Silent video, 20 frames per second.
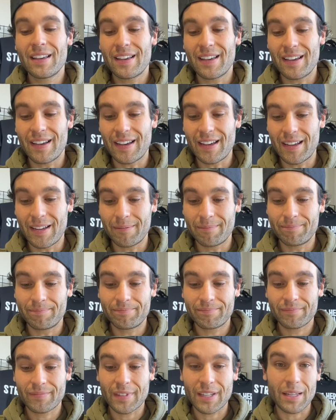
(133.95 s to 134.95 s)

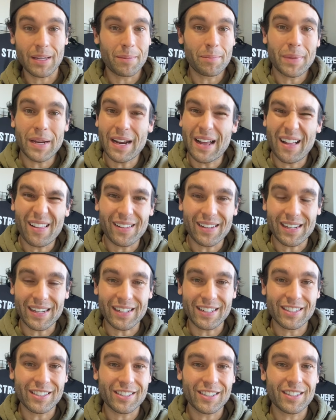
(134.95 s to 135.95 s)
and beta-alanine
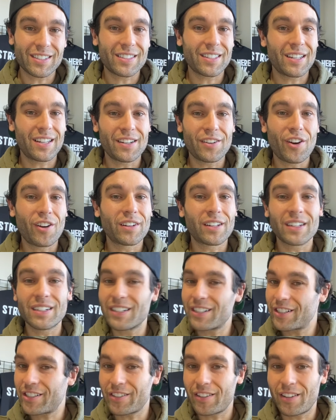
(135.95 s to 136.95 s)
is just a
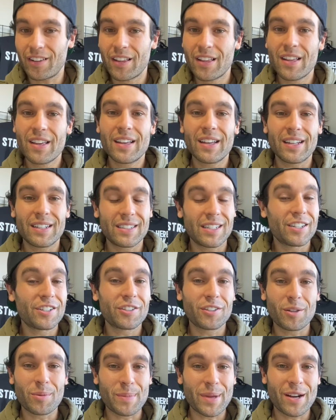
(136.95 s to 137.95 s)
non-conditional
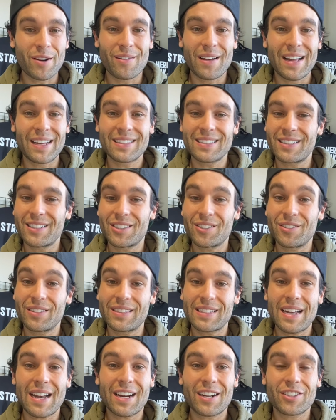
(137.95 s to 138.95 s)
essential amino acid, so it's
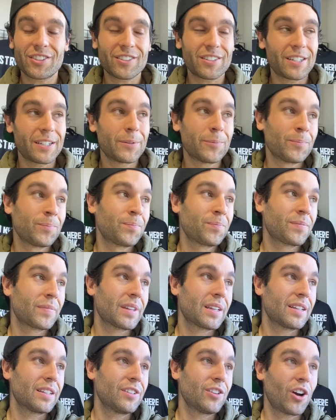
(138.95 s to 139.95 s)
actually
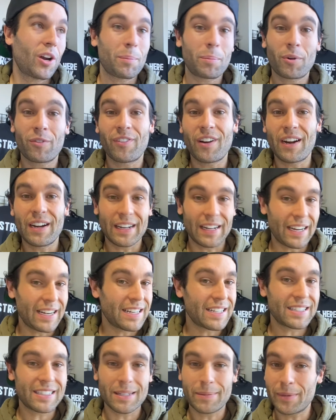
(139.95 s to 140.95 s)
not providing any
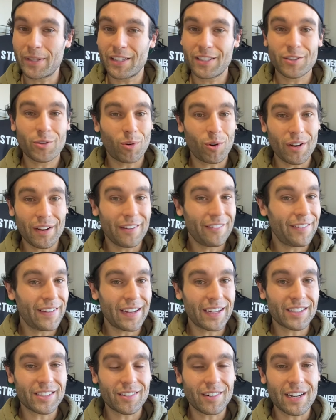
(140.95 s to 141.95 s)
stimulatory
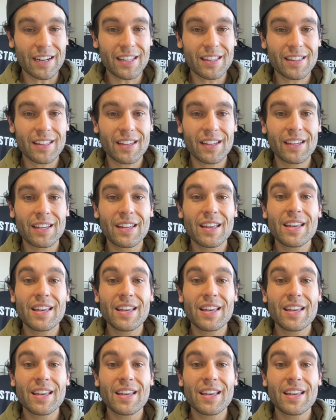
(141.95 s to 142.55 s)
effects or anything.